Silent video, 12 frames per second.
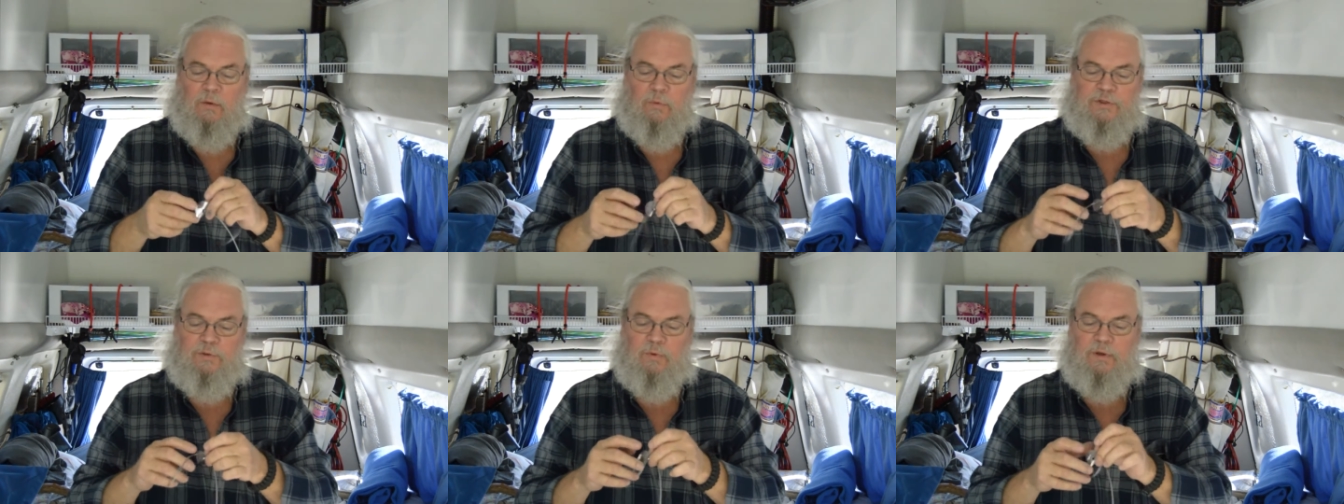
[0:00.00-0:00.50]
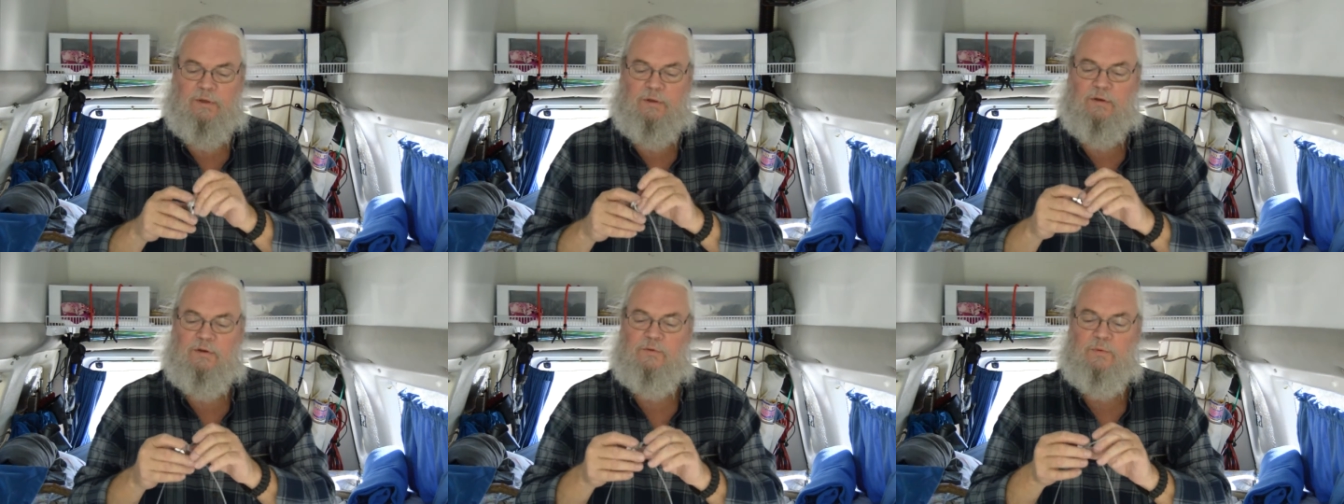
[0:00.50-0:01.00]
What you want to
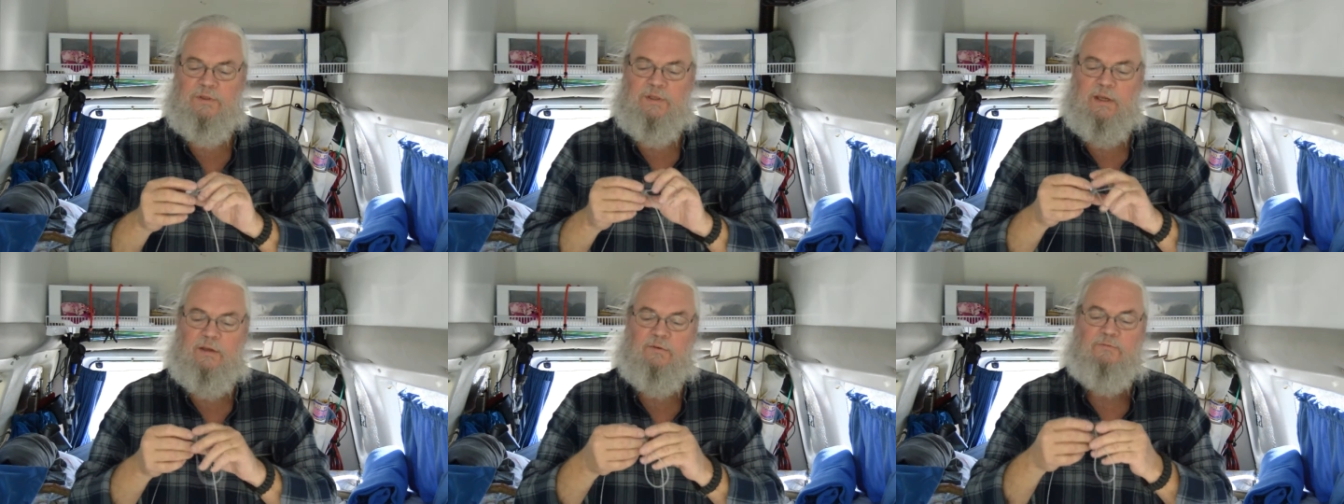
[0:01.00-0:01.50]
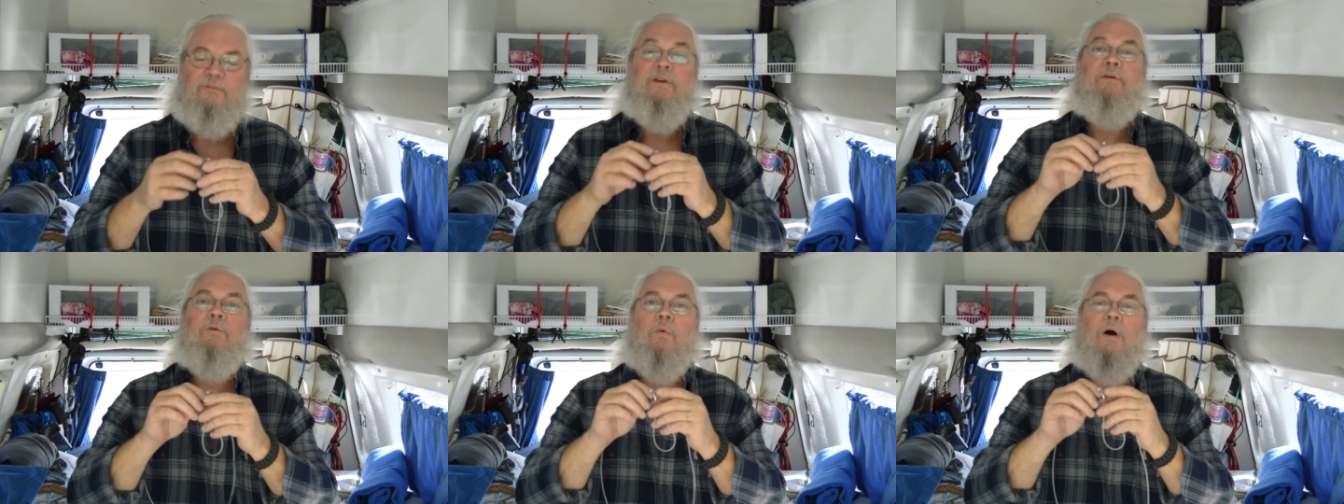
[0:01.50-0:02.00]
do is you want to take your
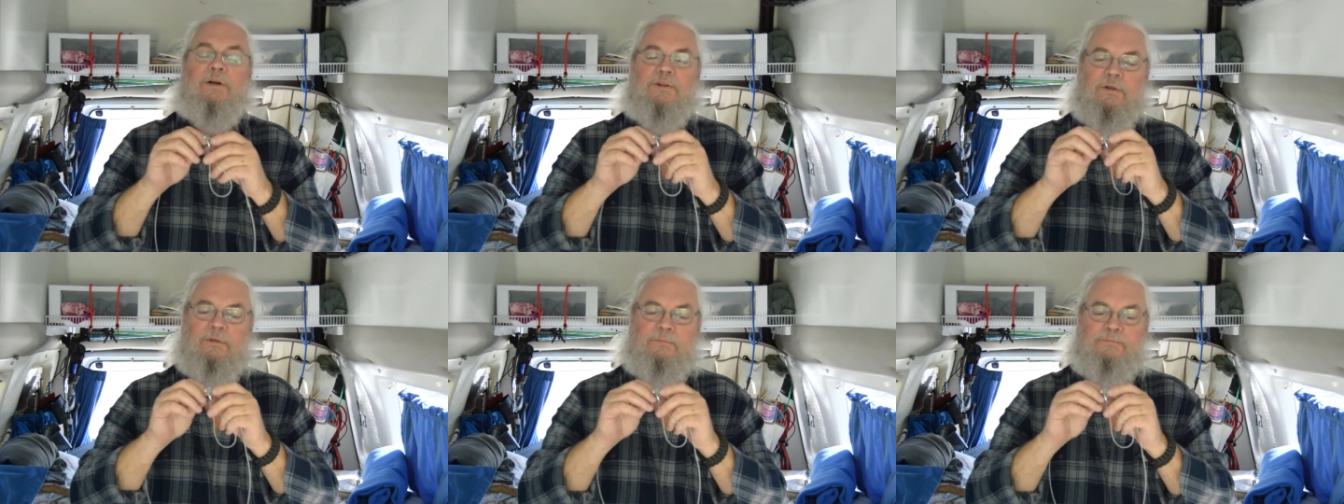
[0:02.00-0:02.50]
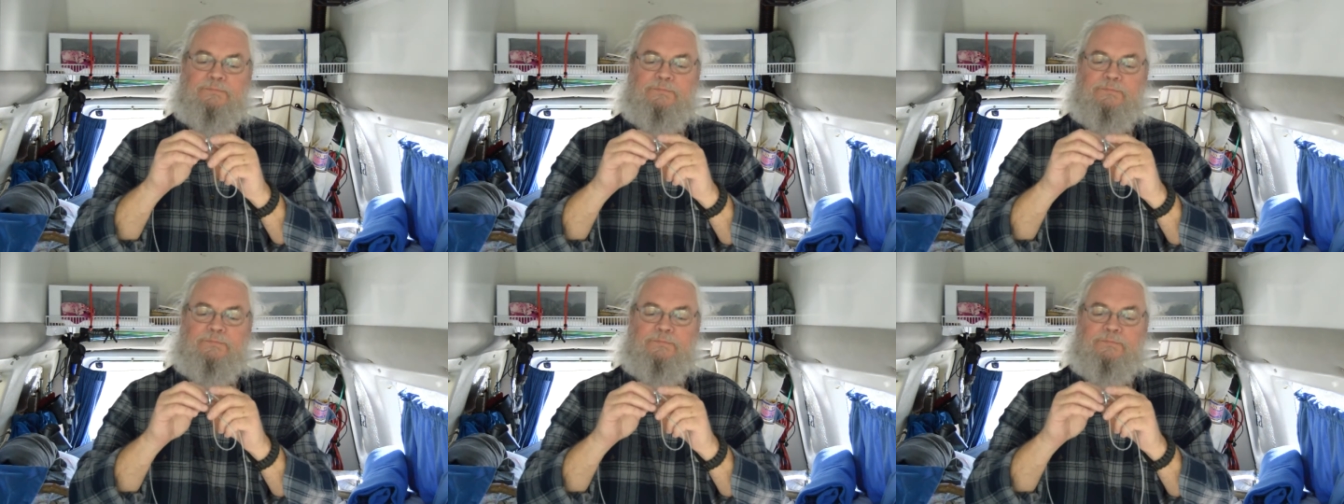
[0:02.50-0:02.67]
fender washer